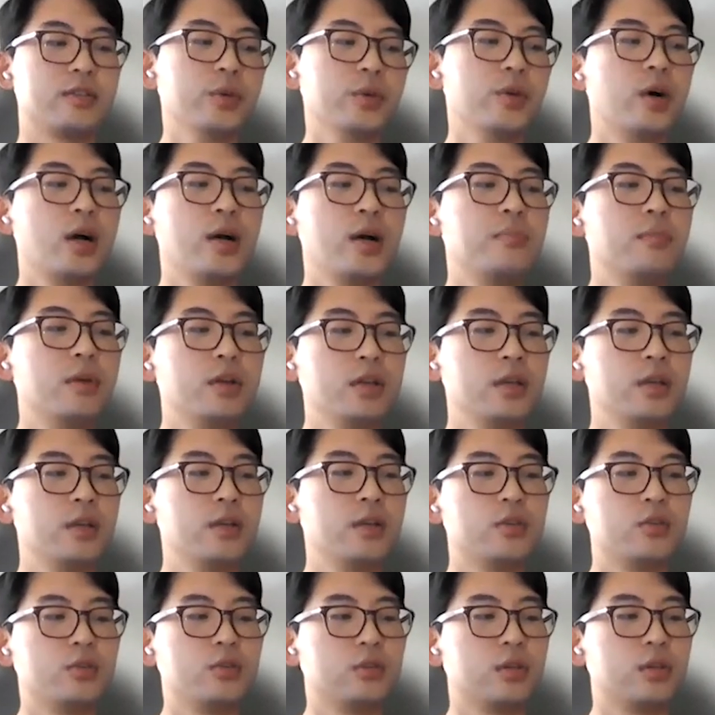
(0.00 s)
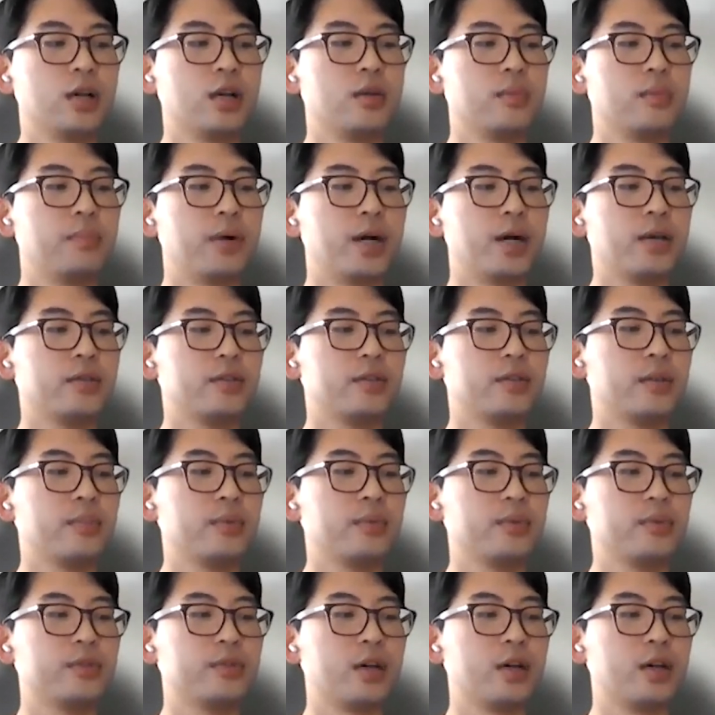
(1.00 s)
We don't have money to kind of buy a
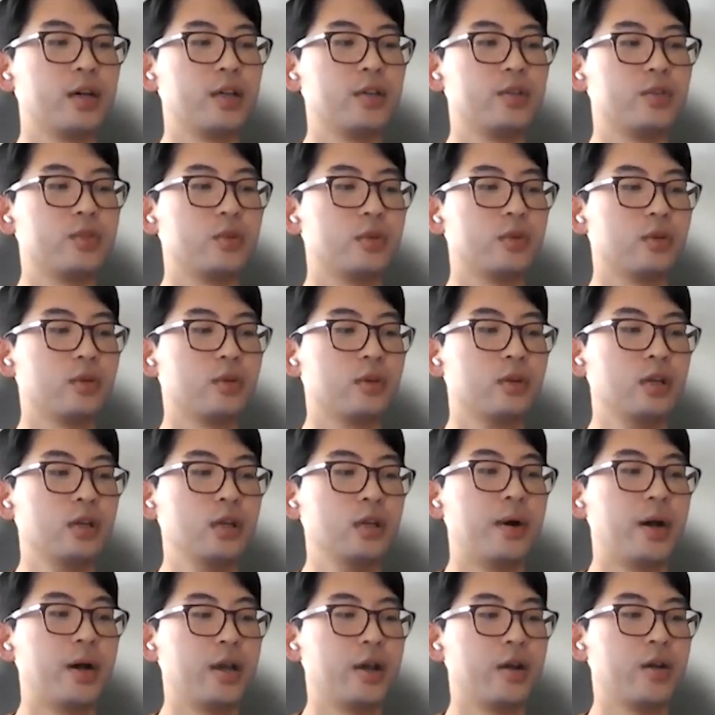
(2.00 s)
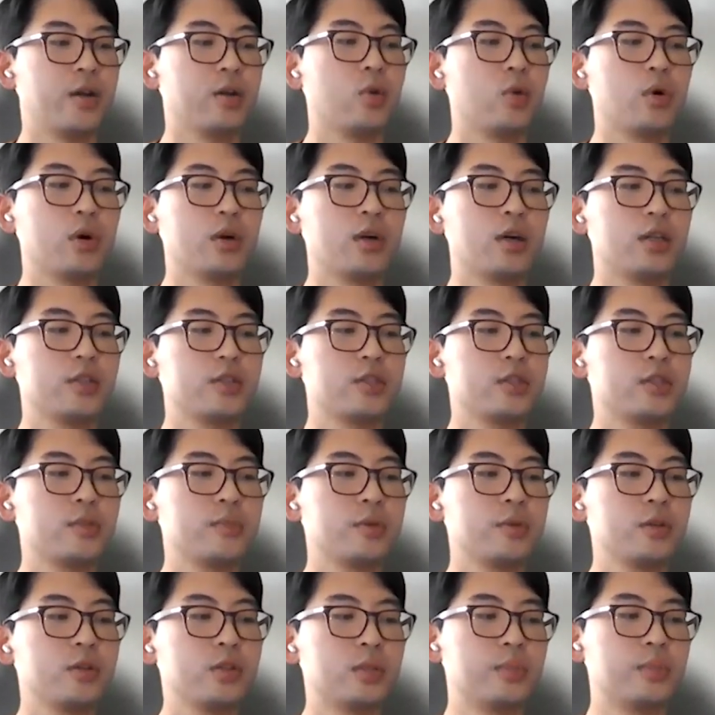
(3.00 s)
sample size or buy our core
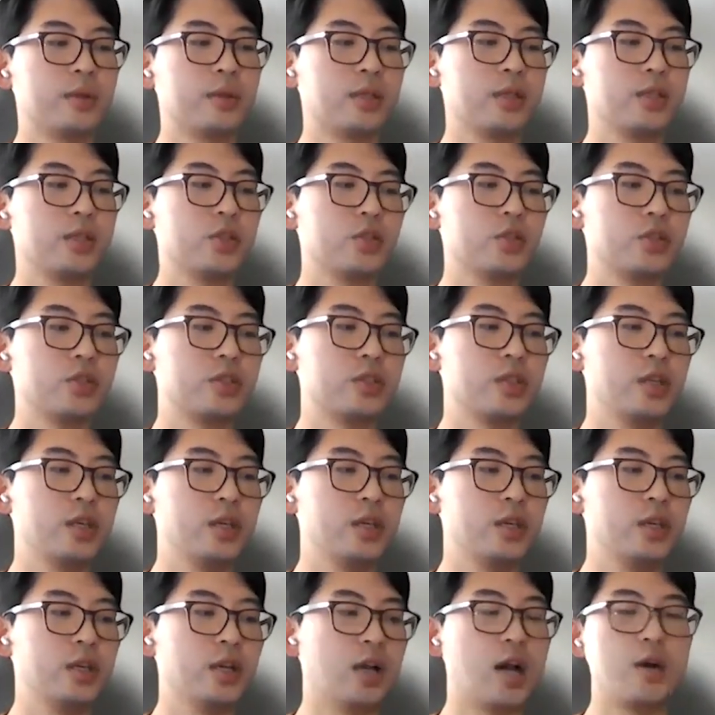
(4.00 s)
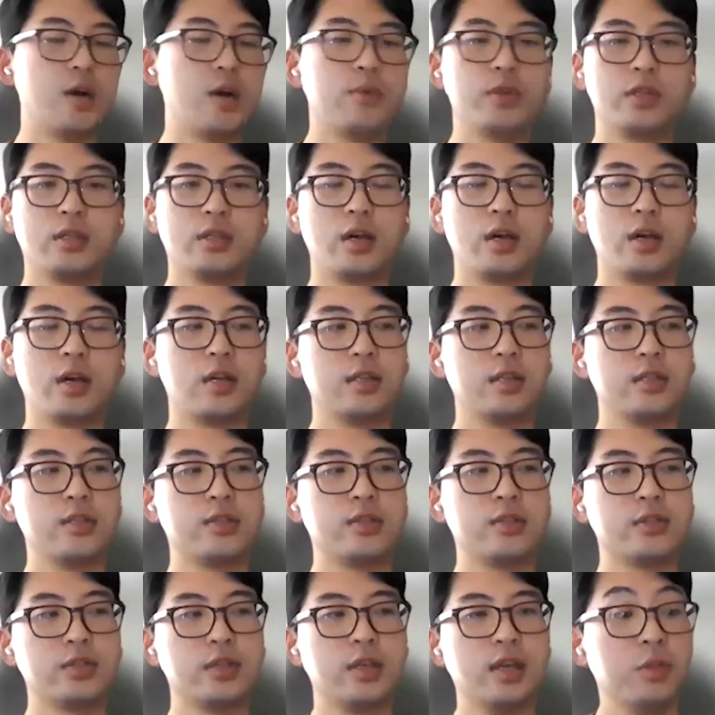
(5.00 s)
customers, but let's just see how it
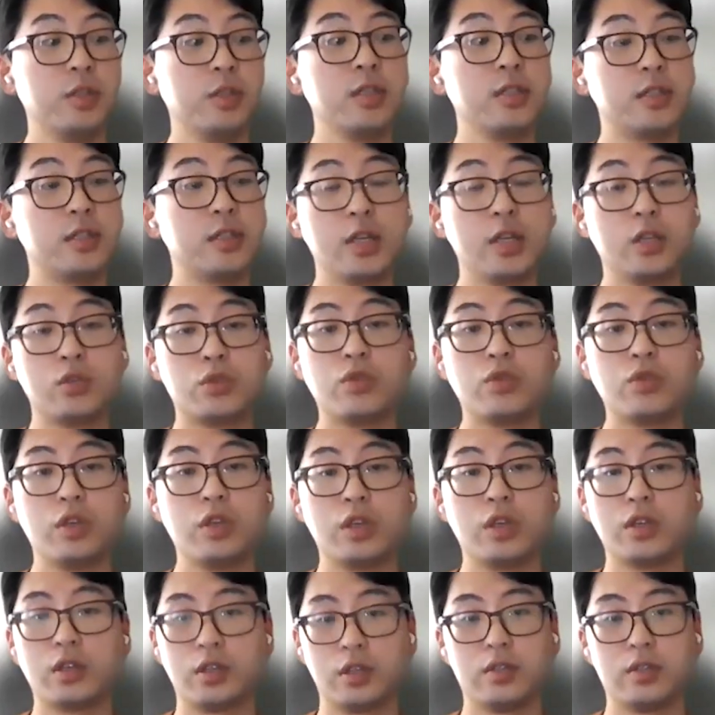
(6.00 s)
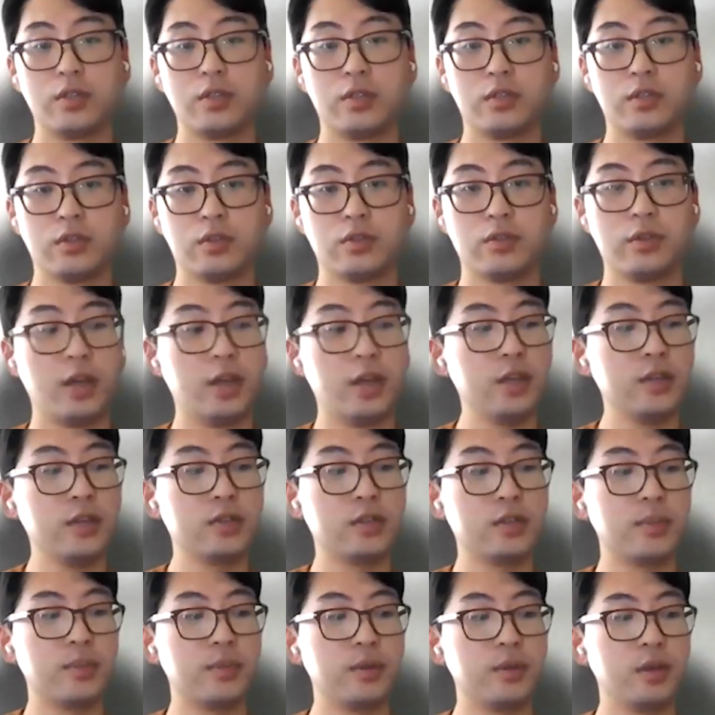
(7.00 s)
does. We did take two years creating
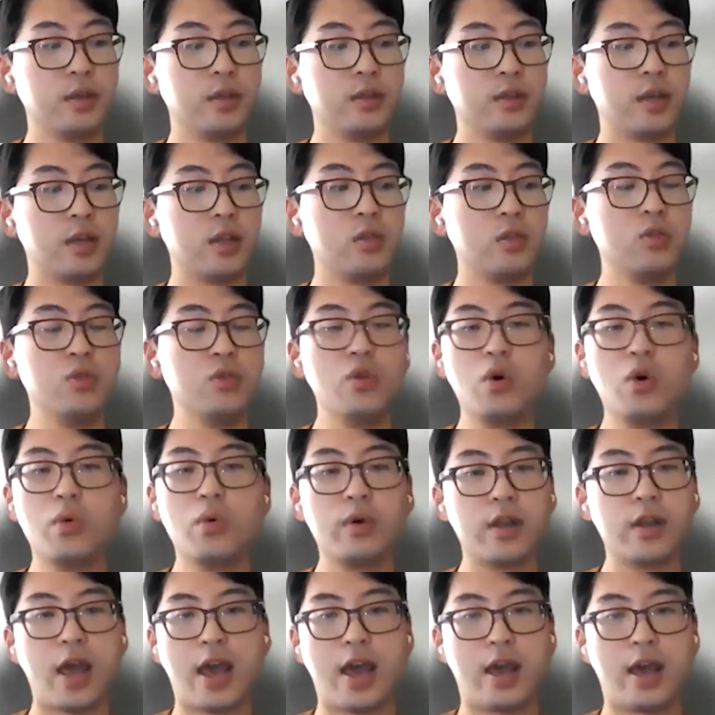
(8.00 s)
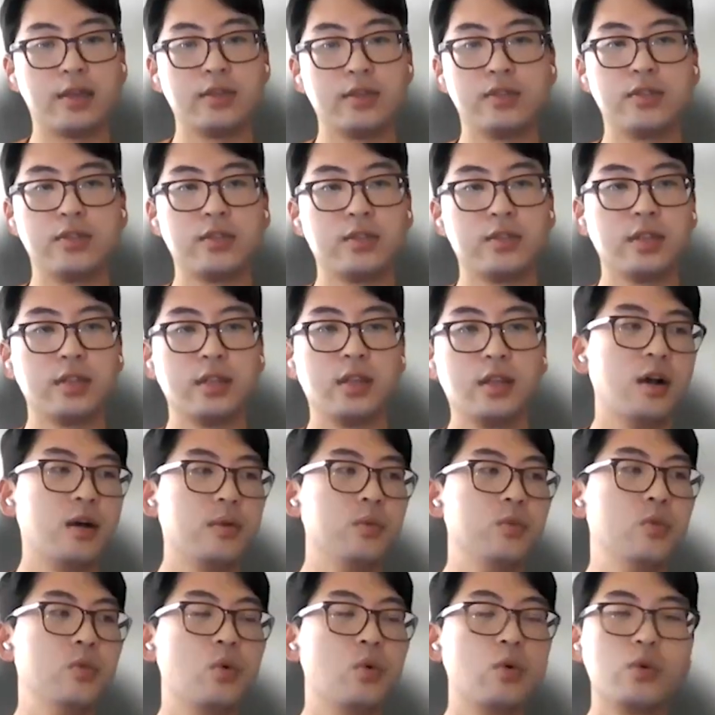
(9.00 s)
something that no one has
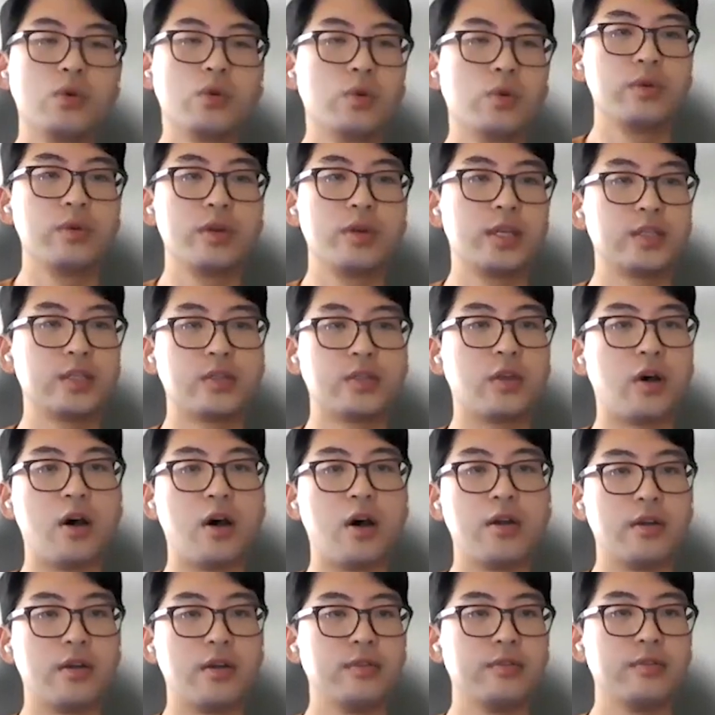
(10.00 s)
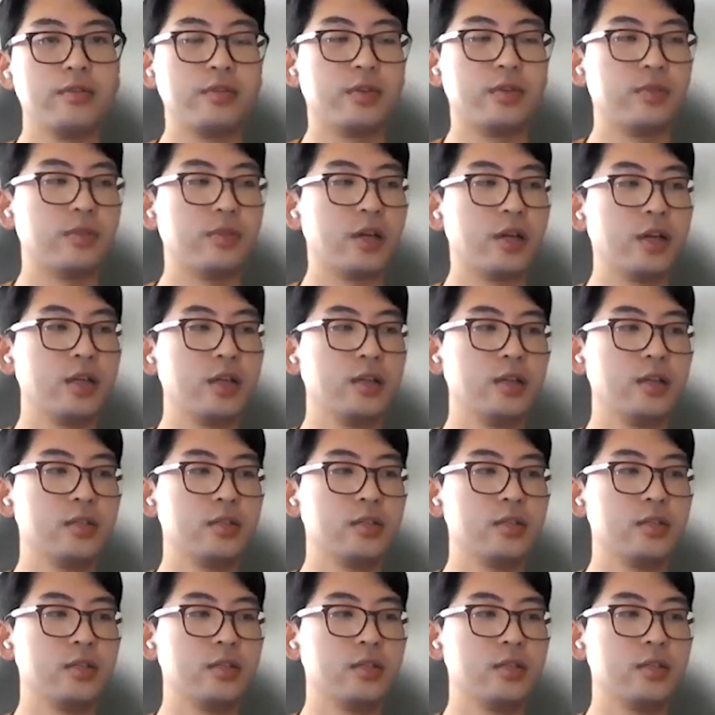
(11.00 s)
um, no one has thought of, right?